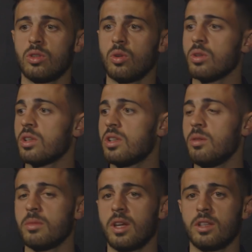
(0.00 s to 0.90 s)
and all the
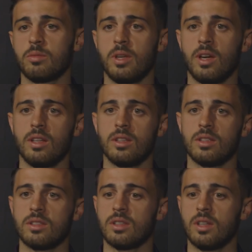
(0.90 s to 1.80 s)
team that is behind
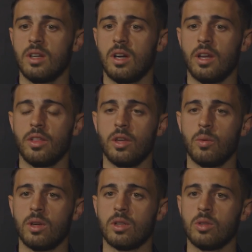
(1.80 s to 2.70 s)
us. I think
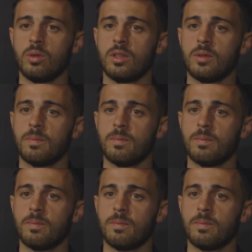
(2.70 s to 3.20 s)
we can do it.